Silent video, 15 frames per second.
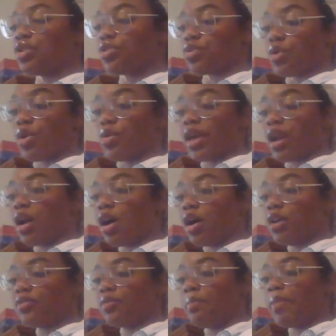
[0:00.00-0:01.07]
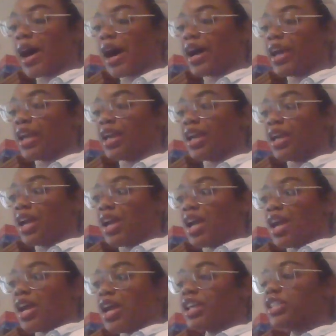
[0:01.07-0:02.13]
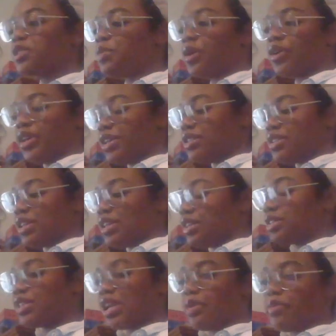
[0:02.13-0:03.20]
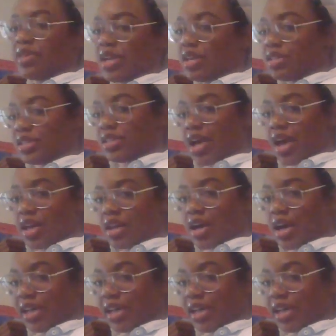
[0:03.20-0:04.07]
throw that off by experiencing the same things that